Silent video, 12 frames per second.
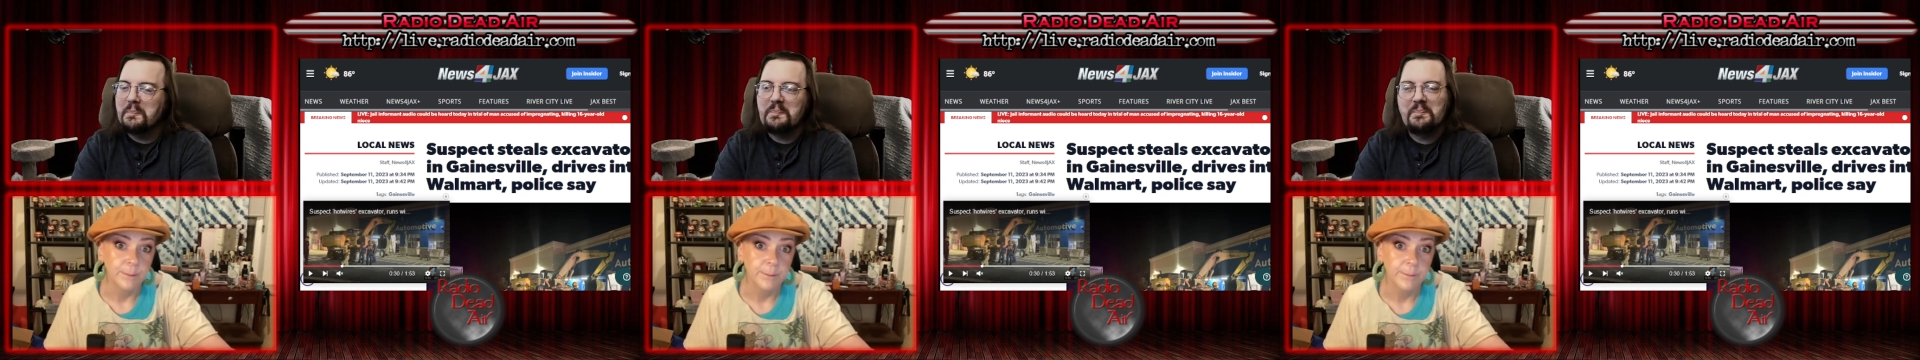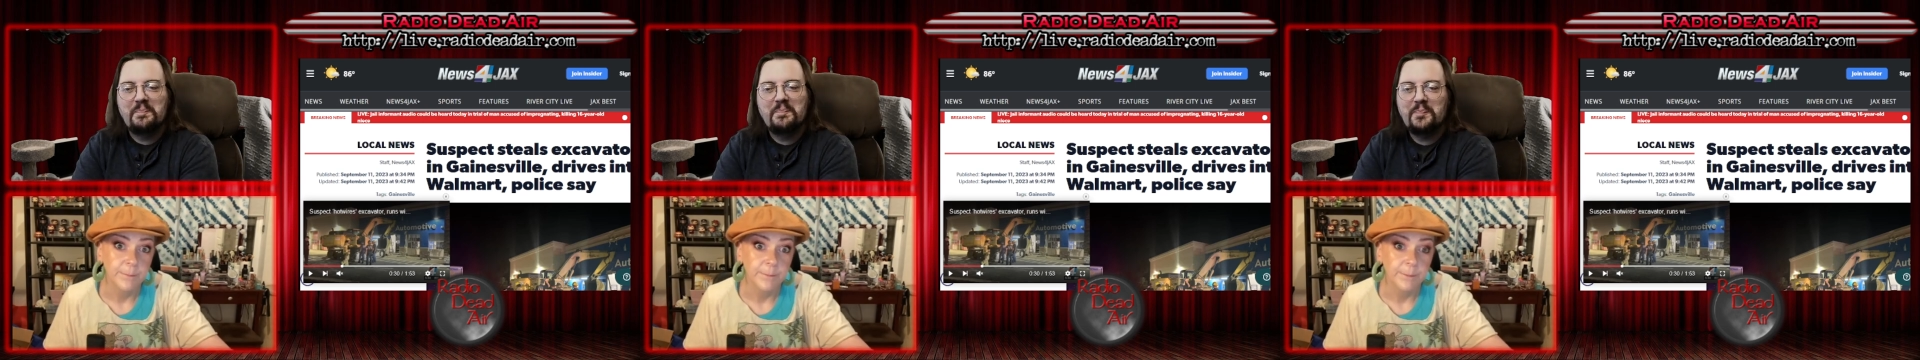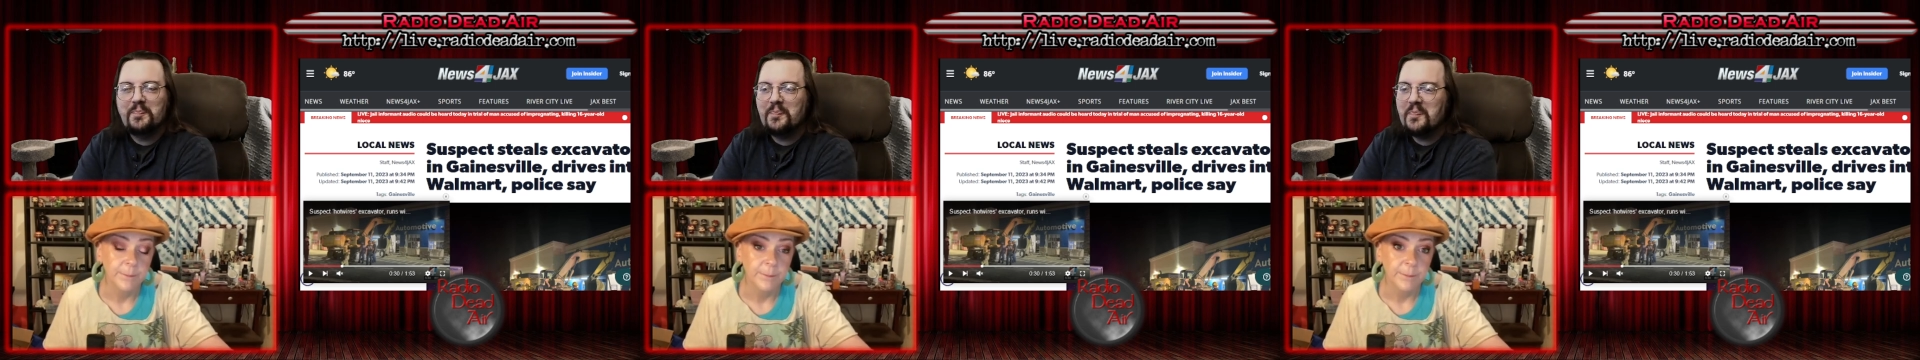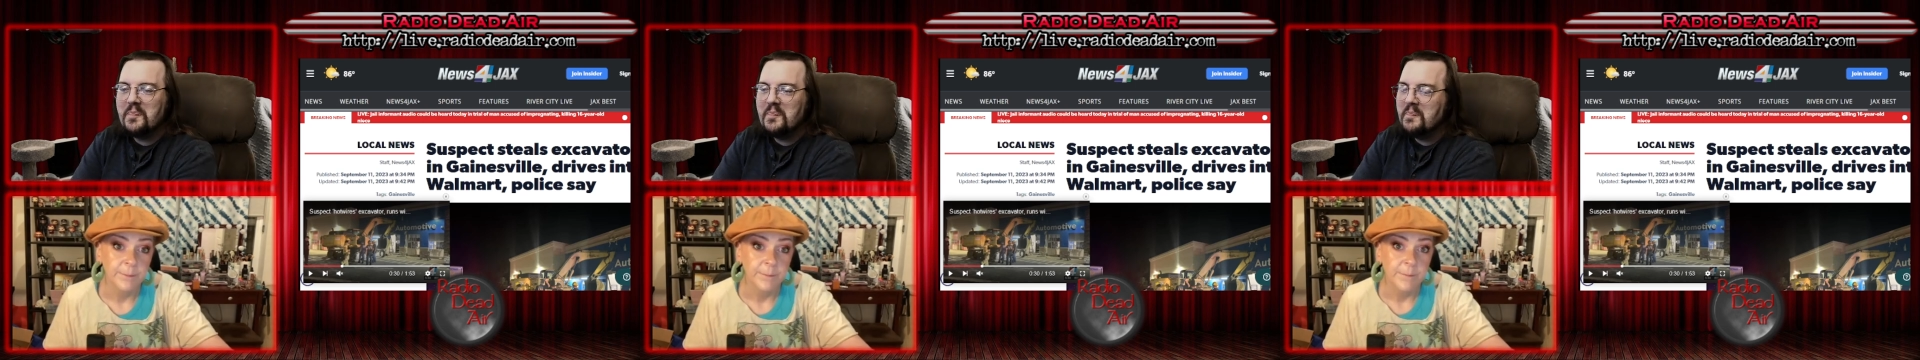
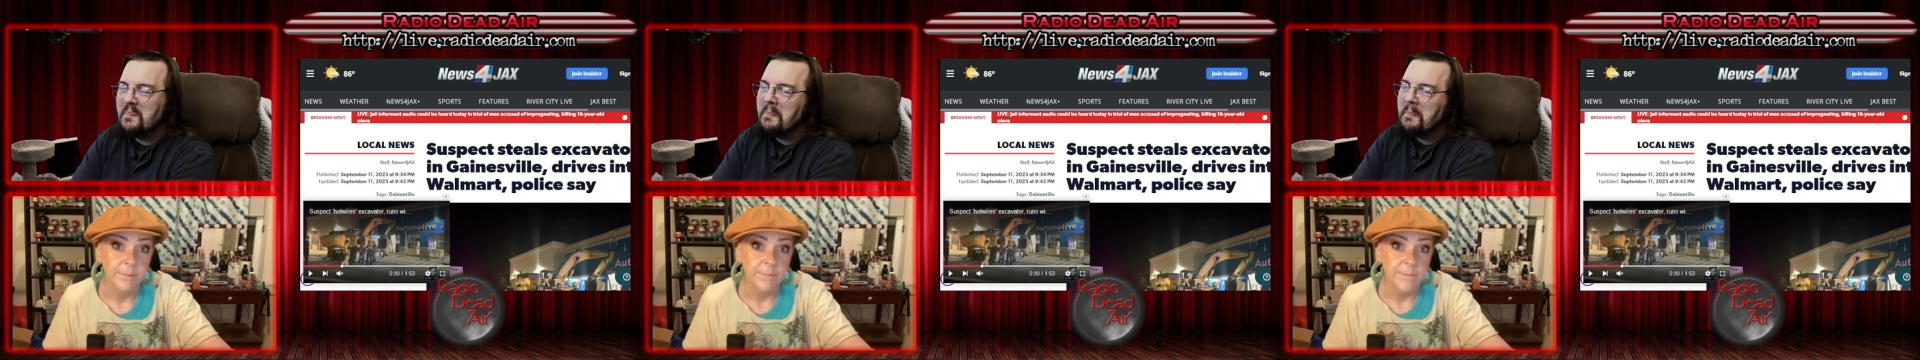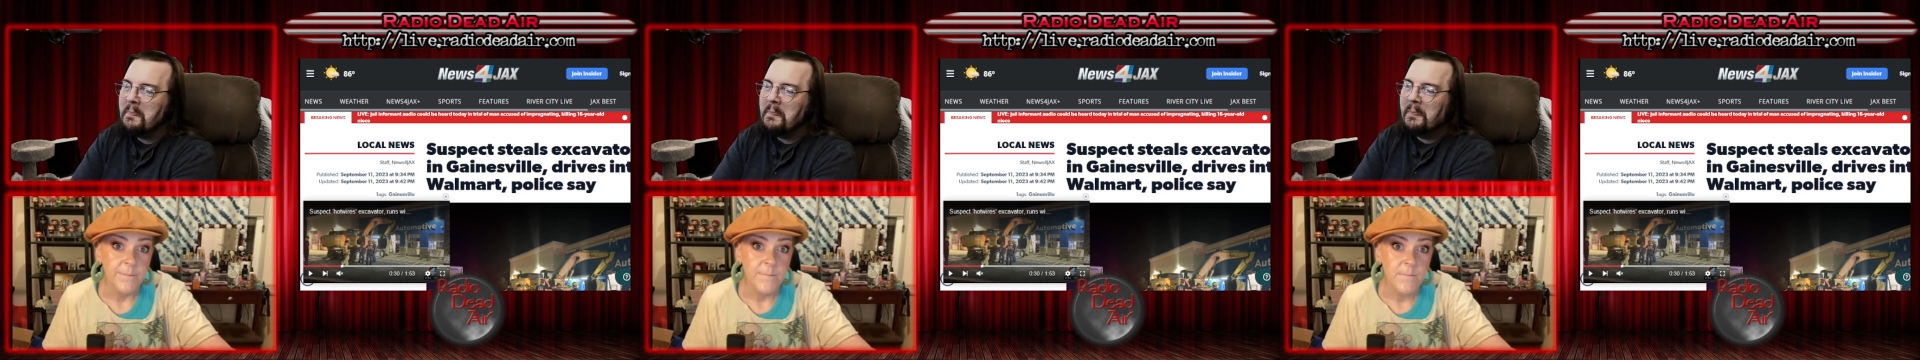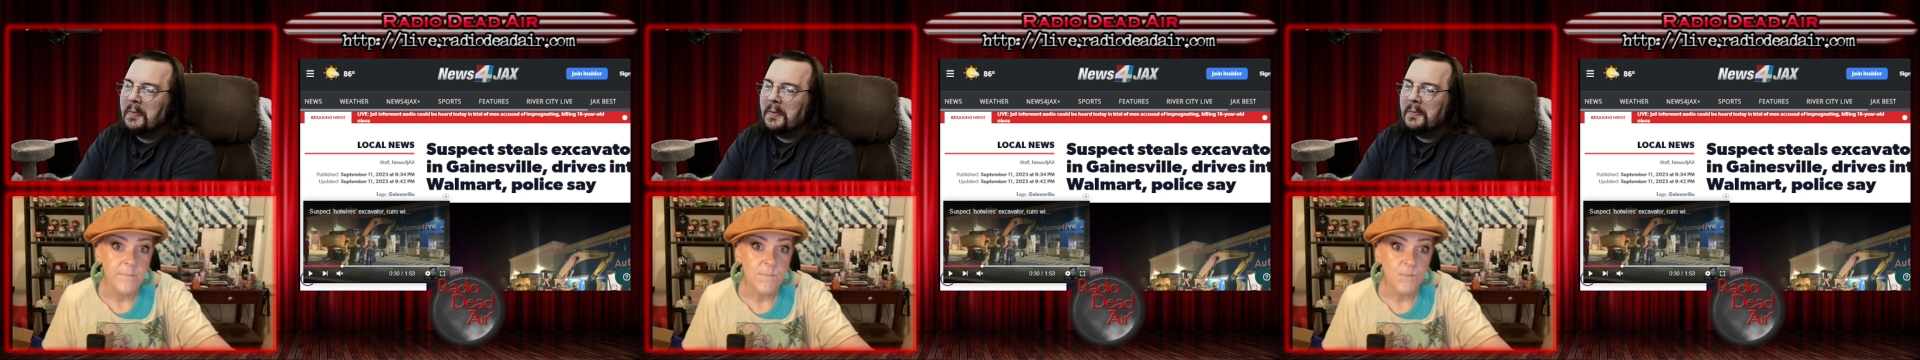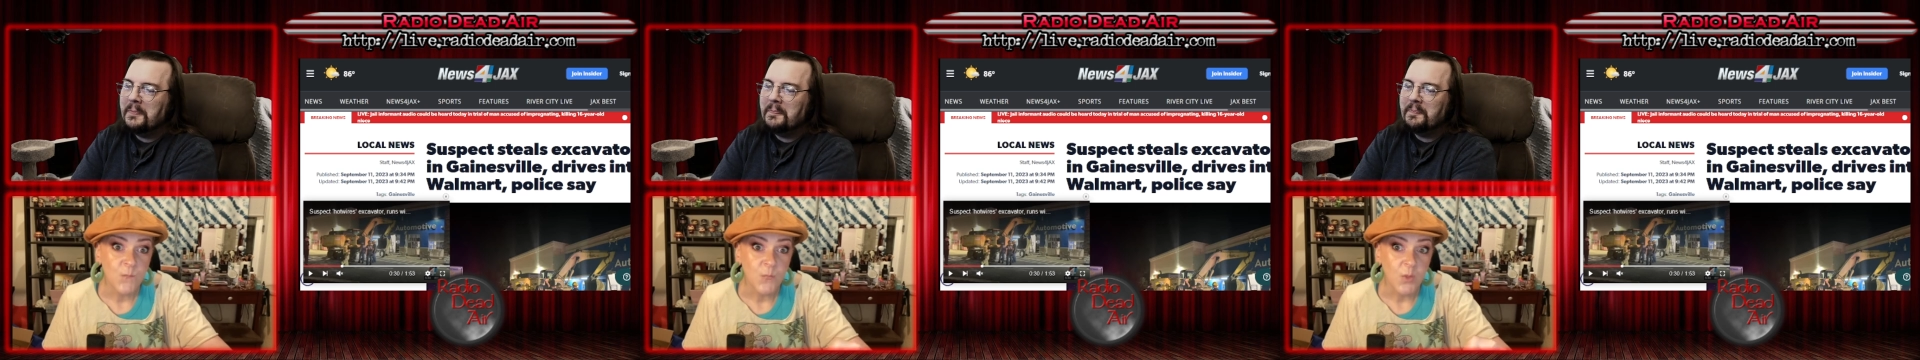
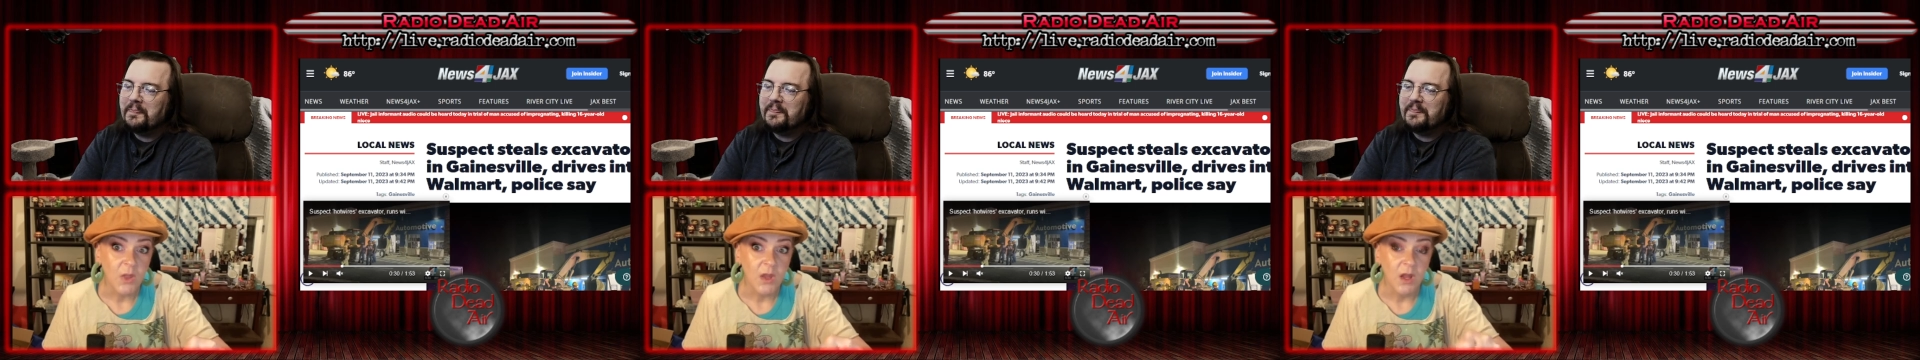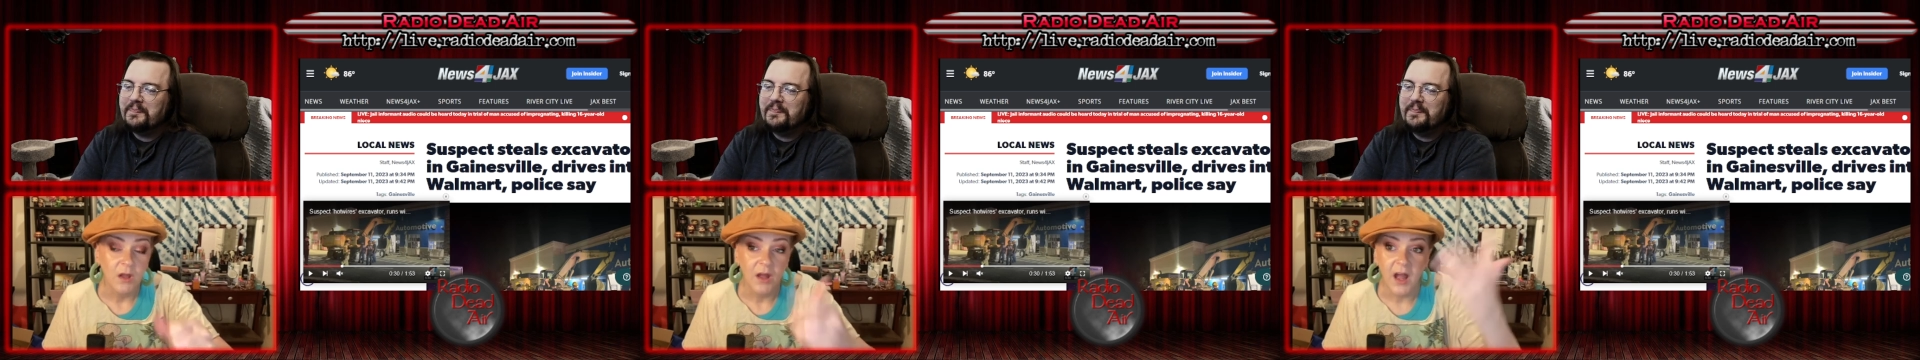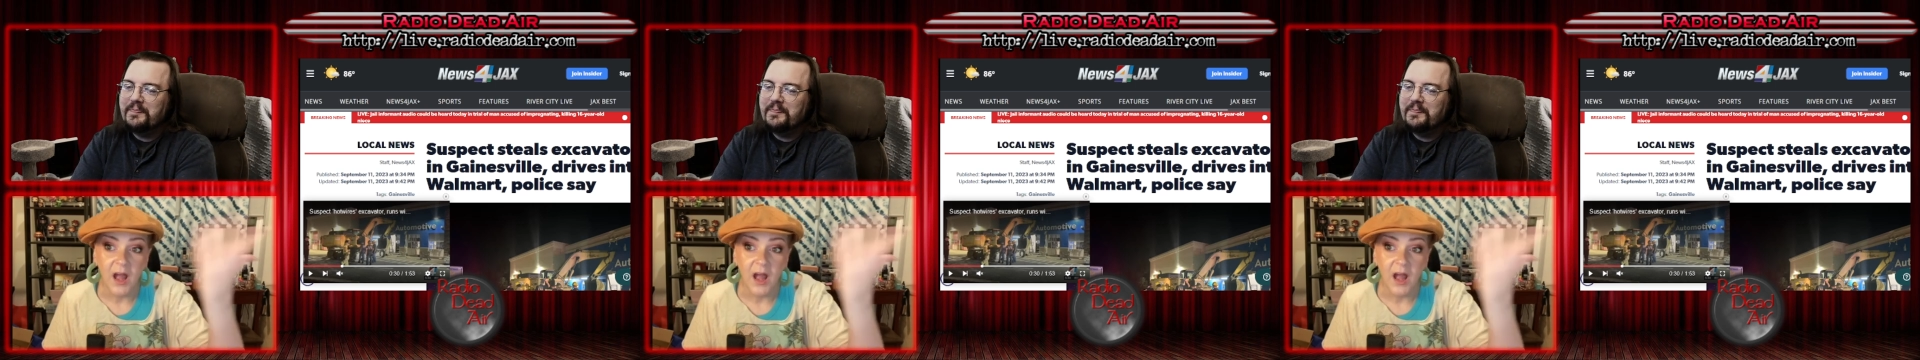(no one is talking)